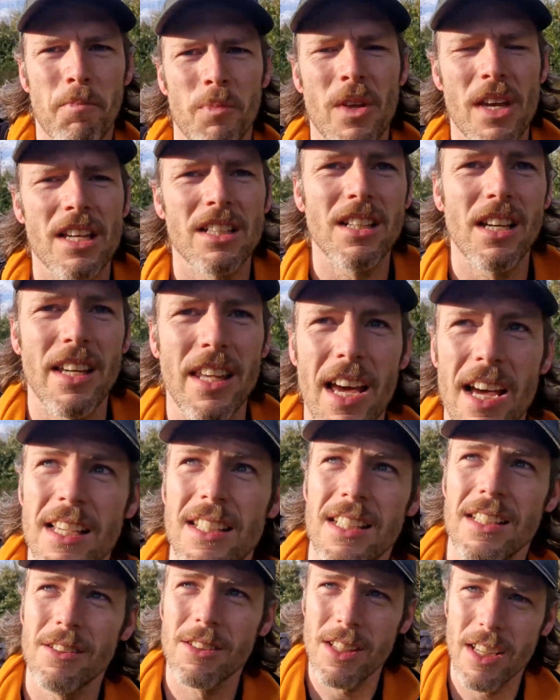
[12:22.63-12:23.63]
He's like, "Yeah."
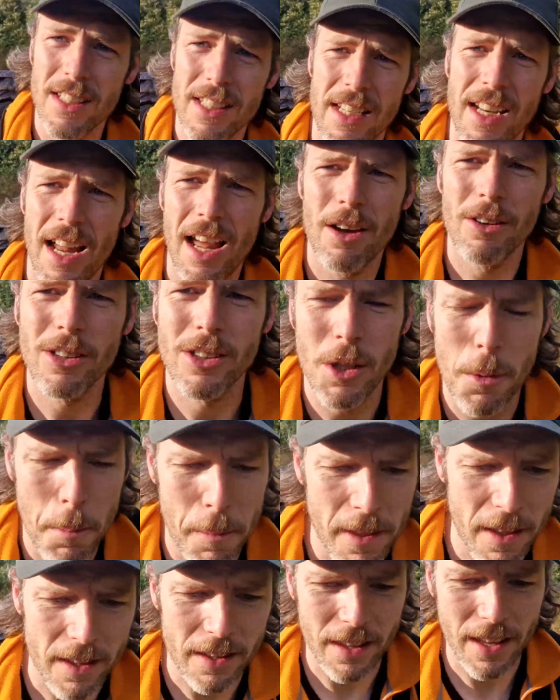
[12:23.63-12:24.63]
So he was like, "See that house up
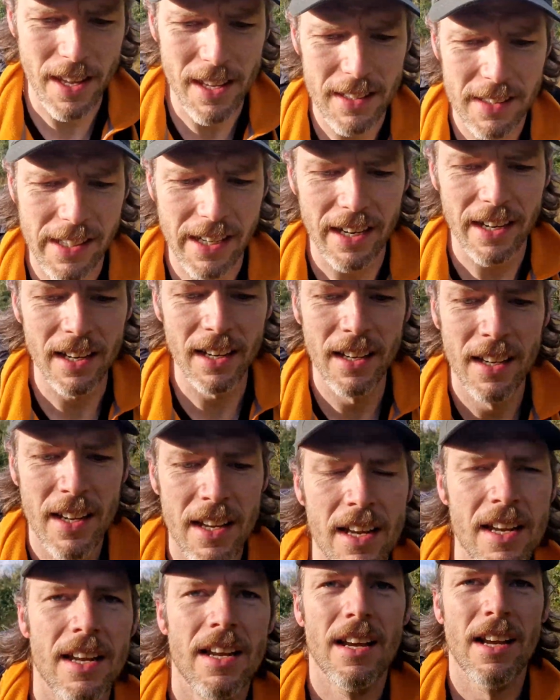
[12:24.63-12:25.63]
there, the hill there?"
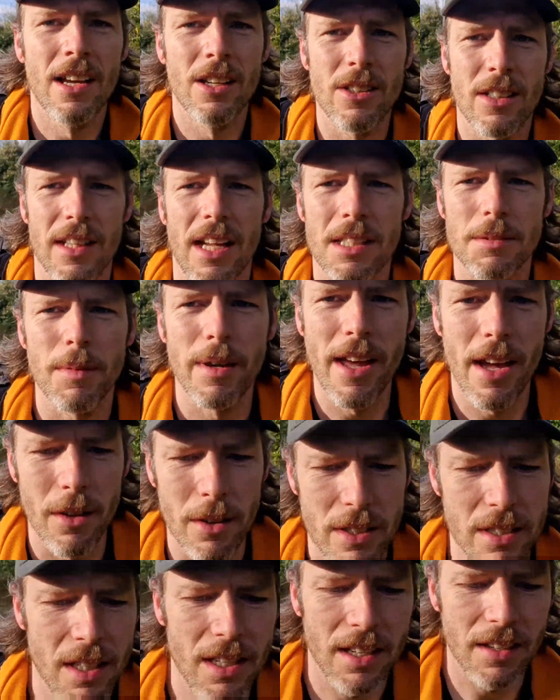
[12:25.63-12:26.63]
He was like, "That's my
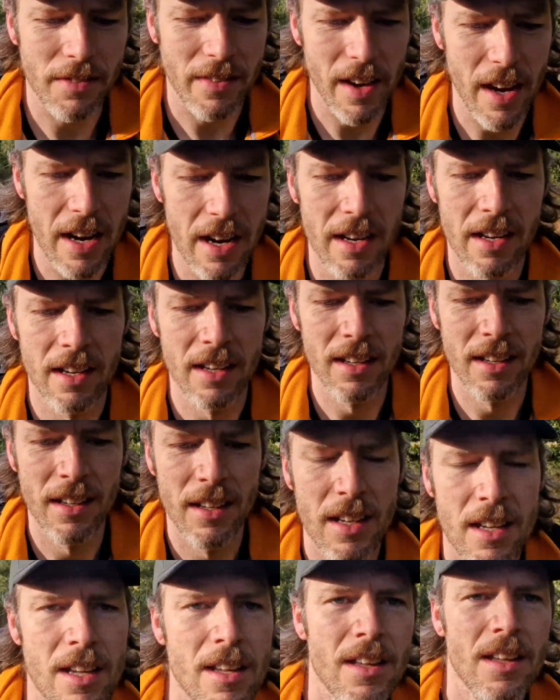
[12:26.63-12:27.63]
house, I live there."
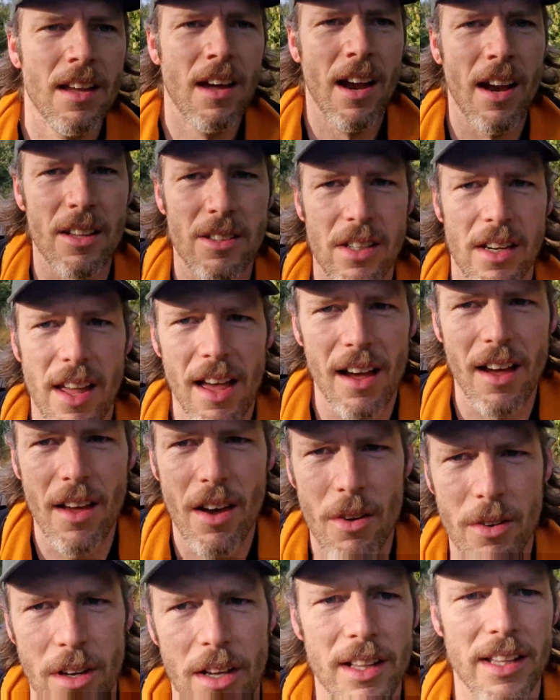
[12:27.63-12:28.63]
He said, I
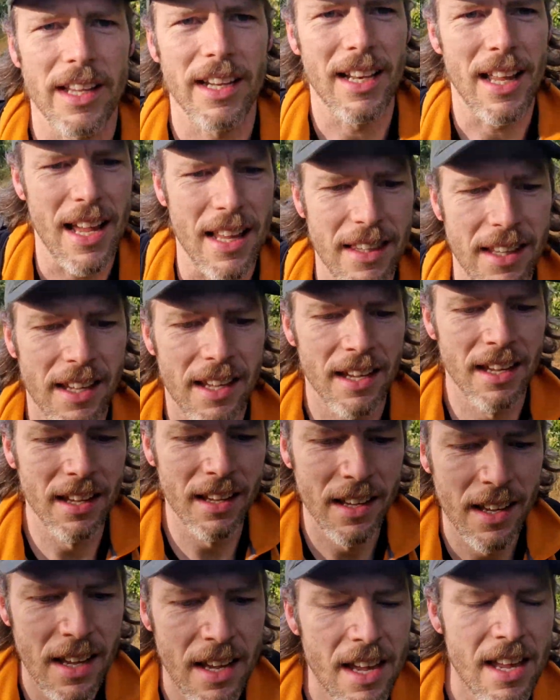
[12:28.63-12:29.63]
own all that land."
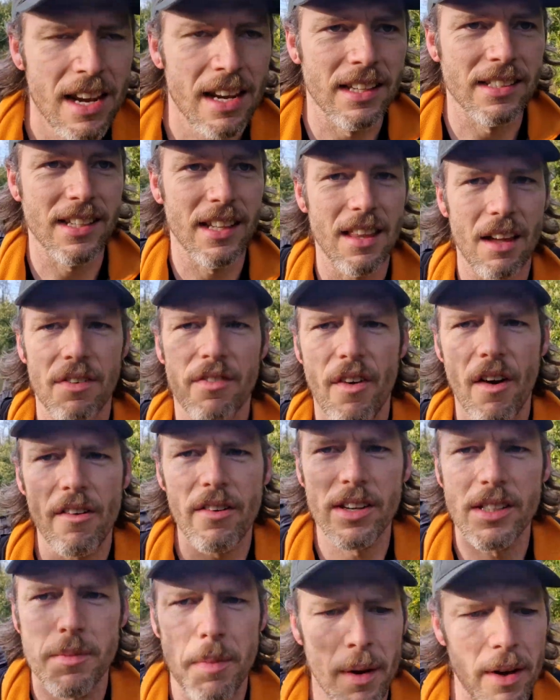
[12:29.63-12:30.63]
He said, "That
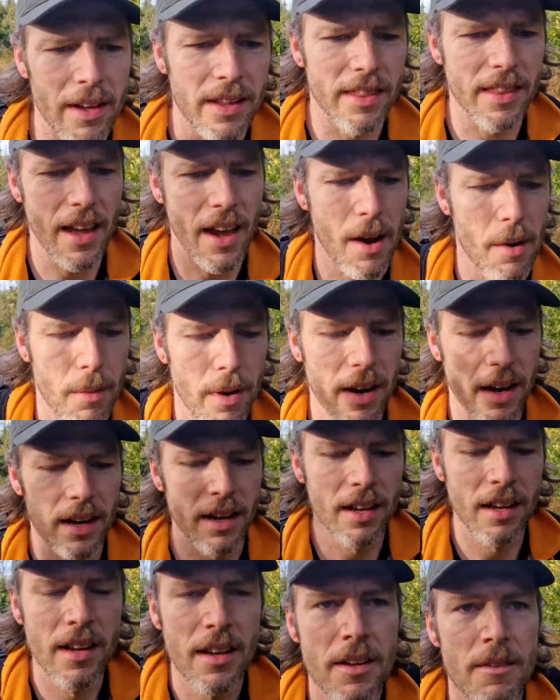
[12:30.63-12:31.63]
forest behind there where
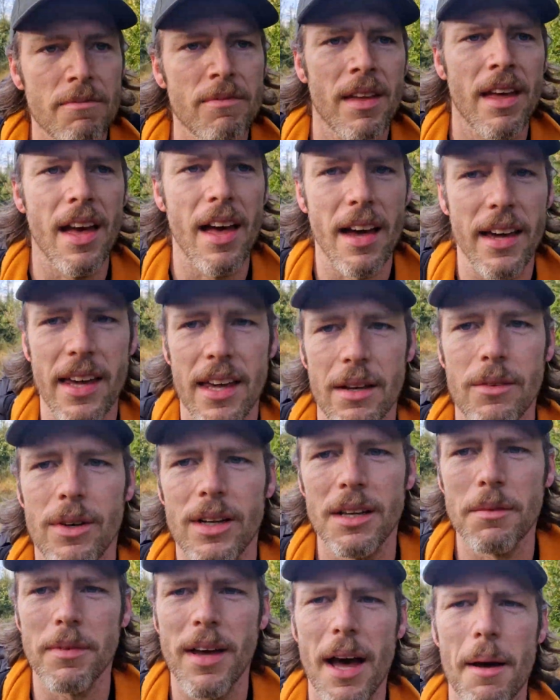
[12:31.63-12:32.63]
King
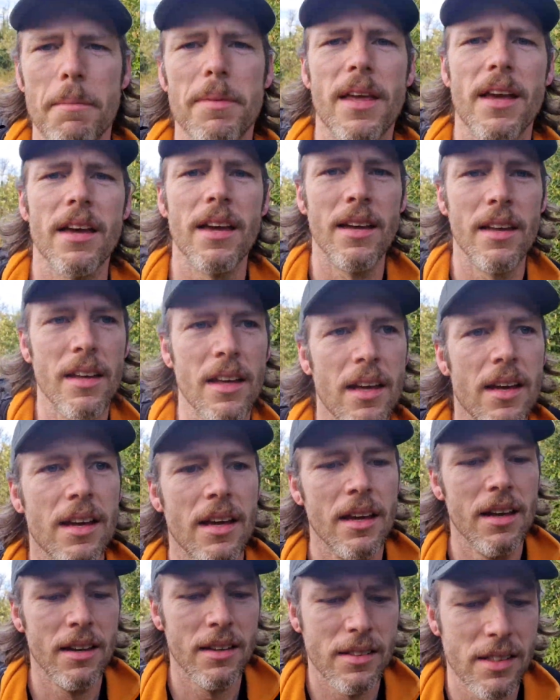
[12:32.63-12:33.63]
William camped."
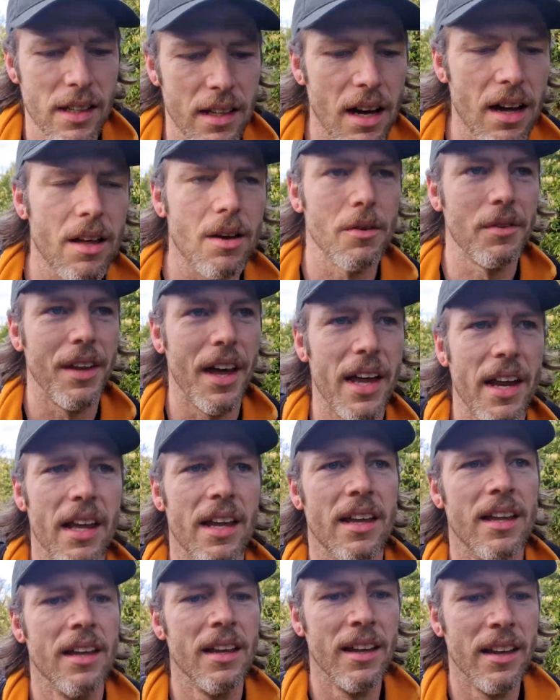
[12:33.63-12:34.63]
He's like, "I own that."
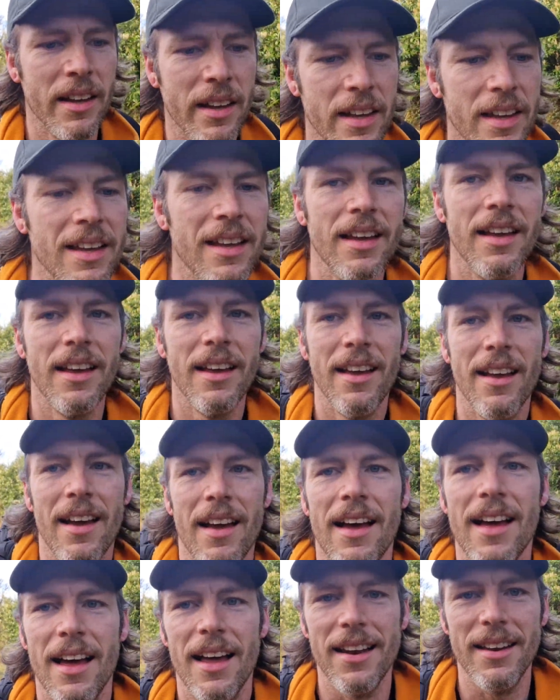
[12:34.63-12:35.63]

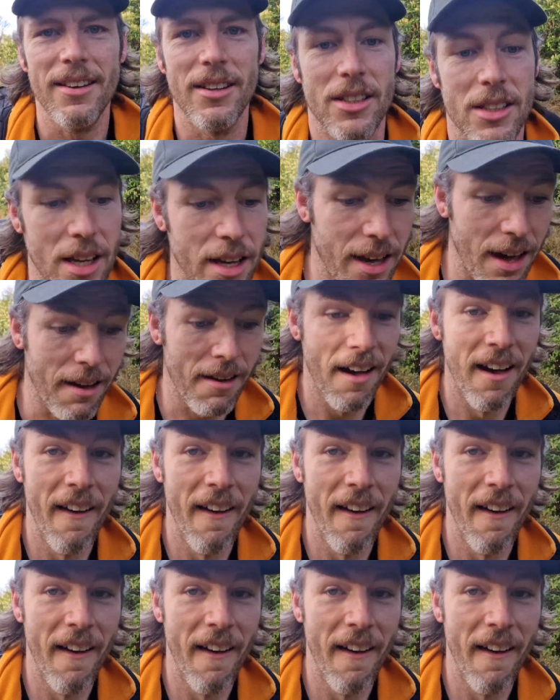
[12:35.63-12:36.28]
And I was like,